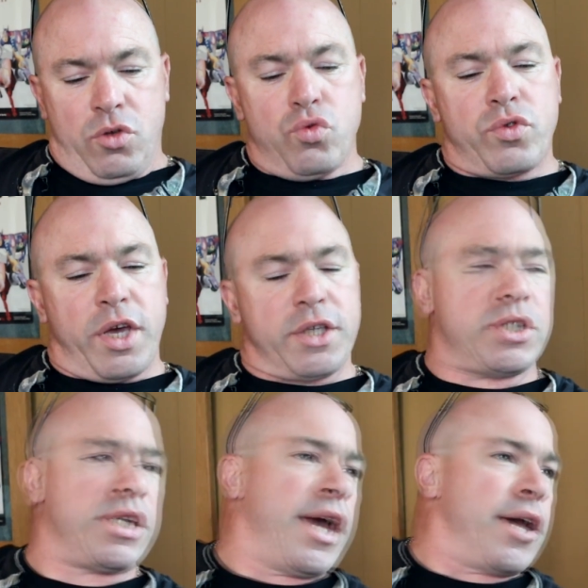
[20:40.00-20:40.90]
you take
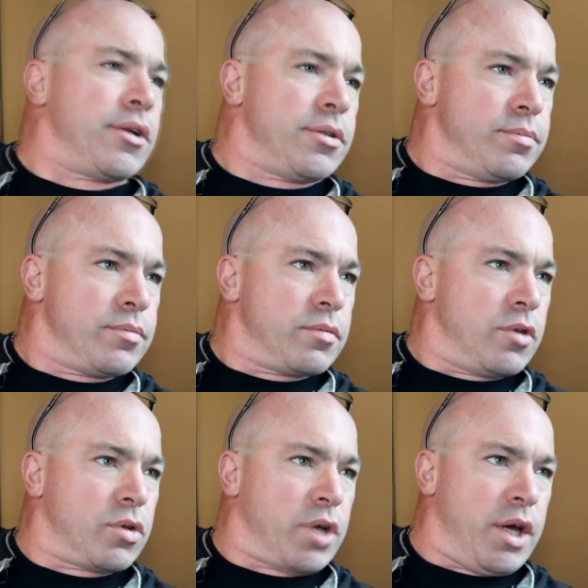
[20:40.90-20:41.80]
Seattle.
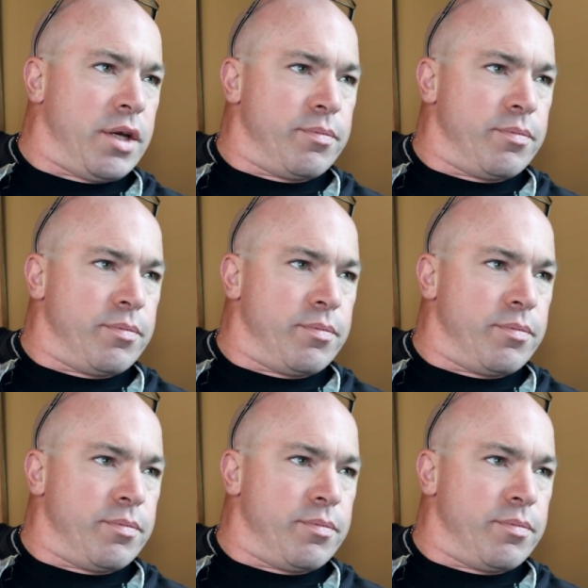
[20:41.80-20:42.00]
Okay,